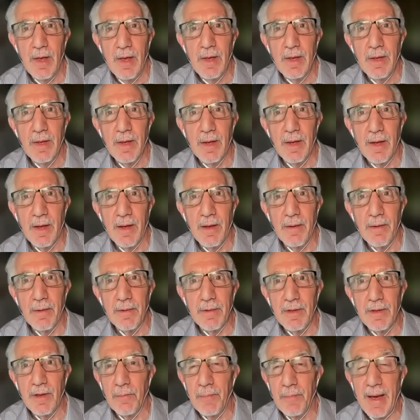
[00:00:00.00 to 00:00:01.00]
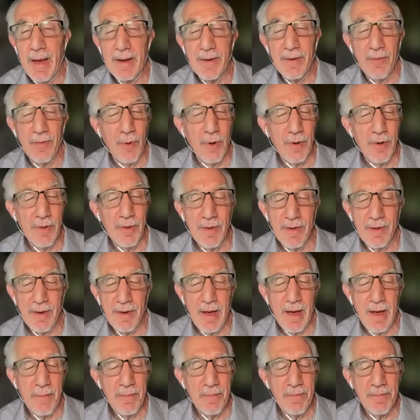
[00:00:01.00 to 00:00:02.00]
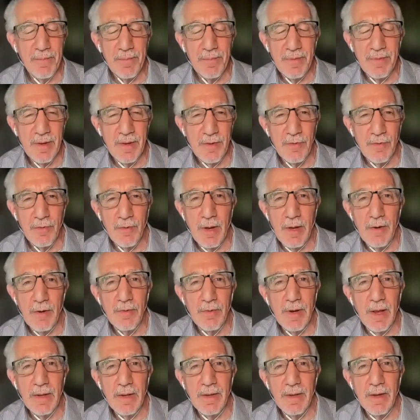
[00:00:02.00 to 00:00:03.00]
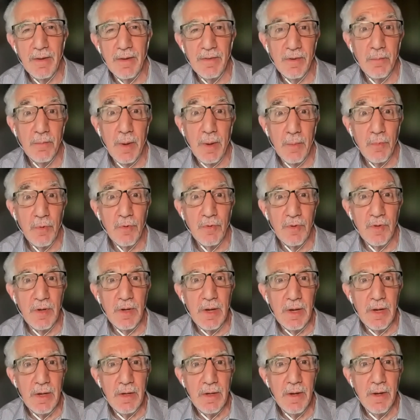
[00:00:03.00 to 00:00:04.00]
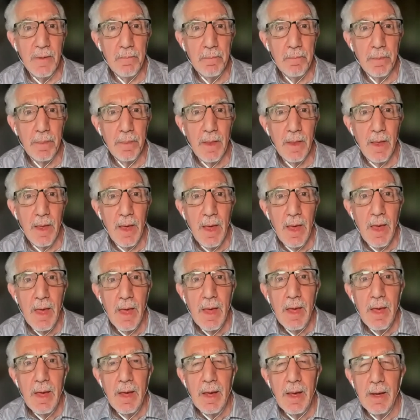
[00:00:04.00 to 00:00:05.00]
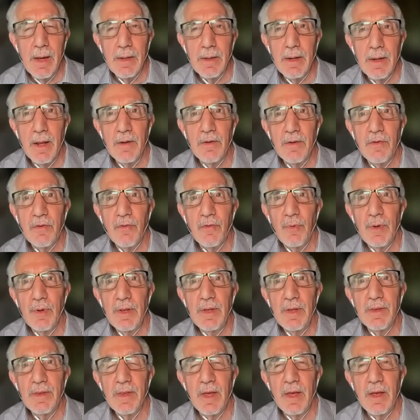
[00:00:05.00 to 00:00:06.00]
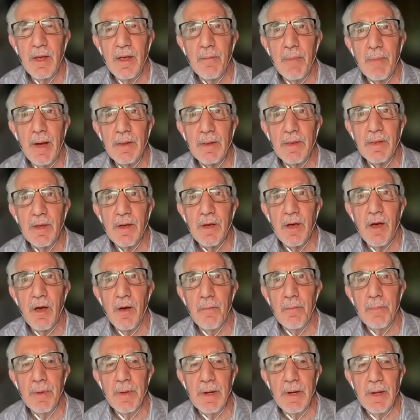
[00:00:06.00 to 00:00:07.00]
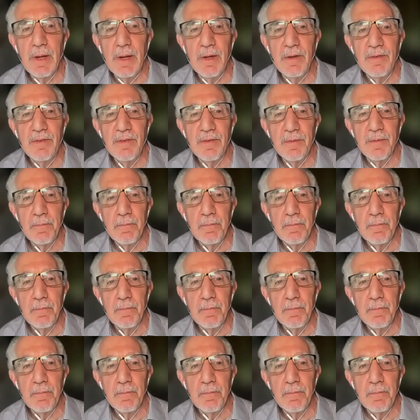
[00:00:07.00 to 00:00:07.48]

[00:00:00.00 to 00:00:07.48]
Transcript: back to what are the top 6 or 8 or 10 things that members need. And then to really think about the company's